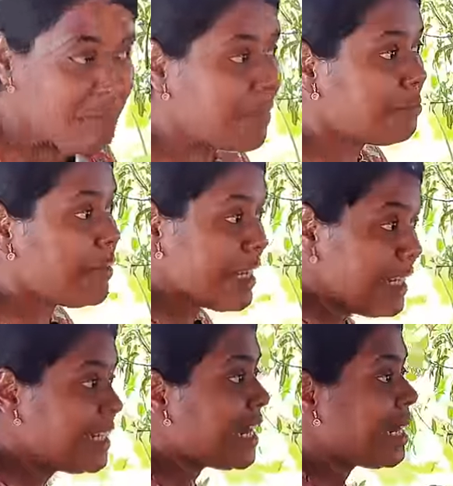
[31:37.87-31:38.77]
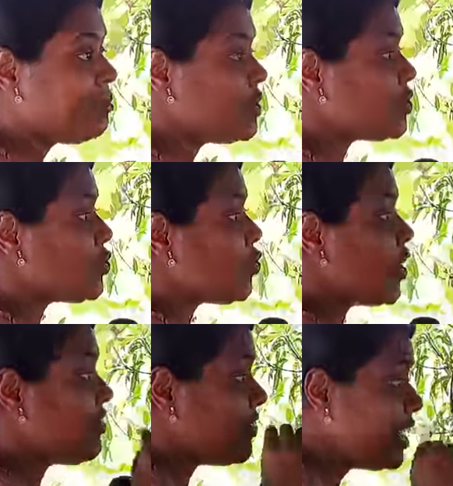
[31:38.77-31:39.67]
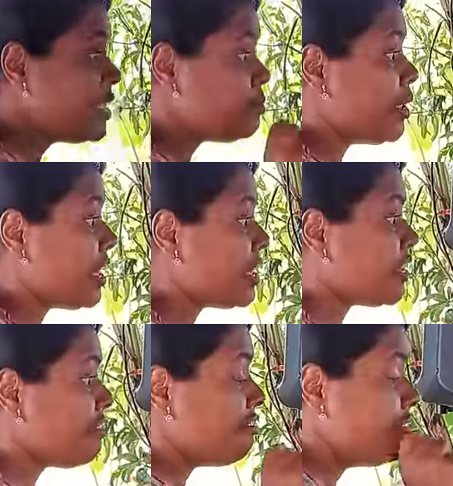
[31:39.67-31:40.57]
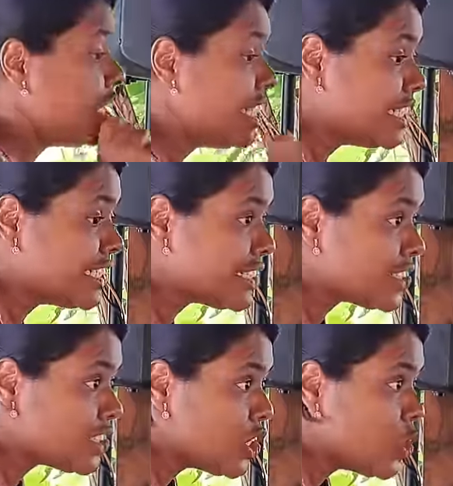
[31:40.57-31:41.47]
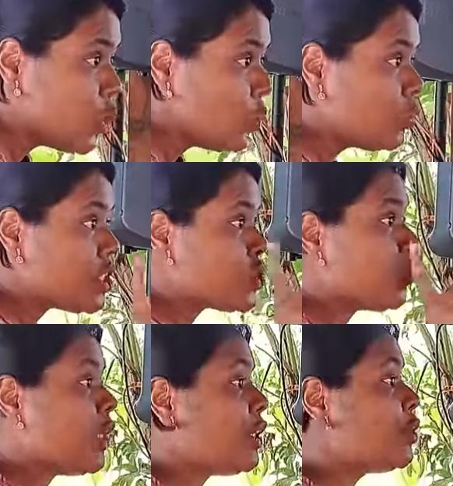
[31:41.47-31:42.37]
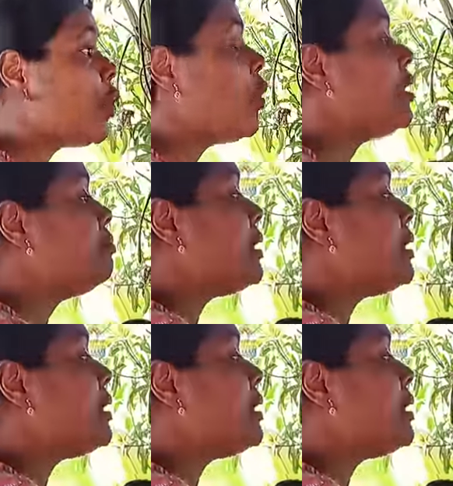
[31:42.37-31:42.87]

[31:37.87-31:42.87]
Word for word: But many times when we speak words which we don't